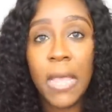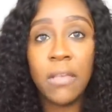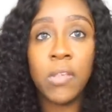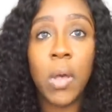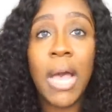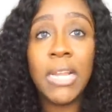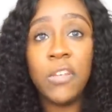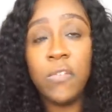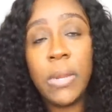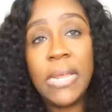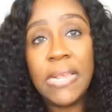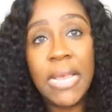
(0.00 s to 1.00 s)
So I just
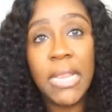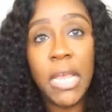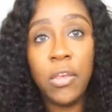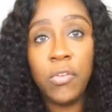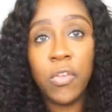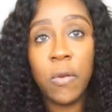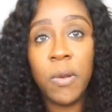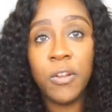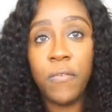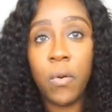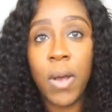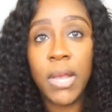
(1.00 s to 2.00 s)
want to say thank you so much
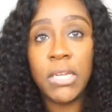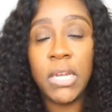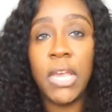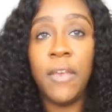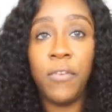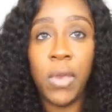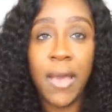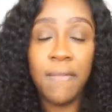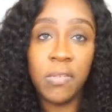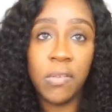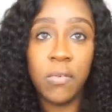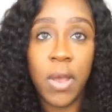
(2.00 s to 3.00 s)
for watching. If you
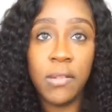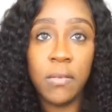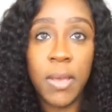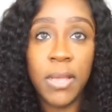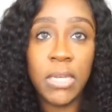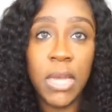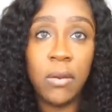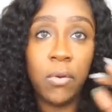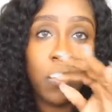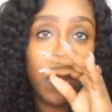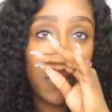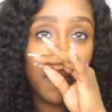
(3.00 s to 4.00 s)
haven't subscribed to my
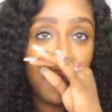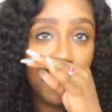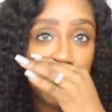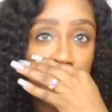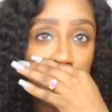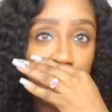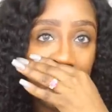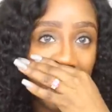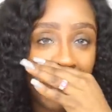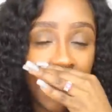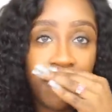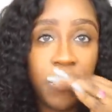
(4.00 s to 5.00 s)
channel,
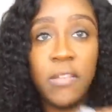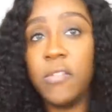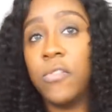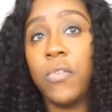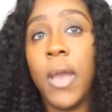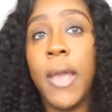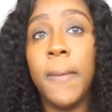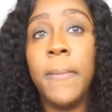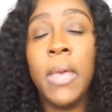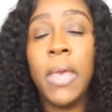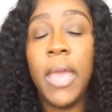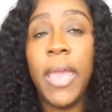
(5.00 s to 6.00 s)
definitely subscribe,
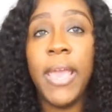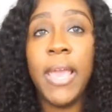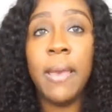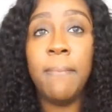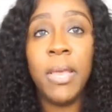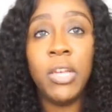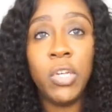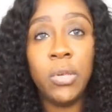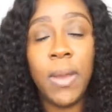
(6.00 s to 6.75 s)
and make sure you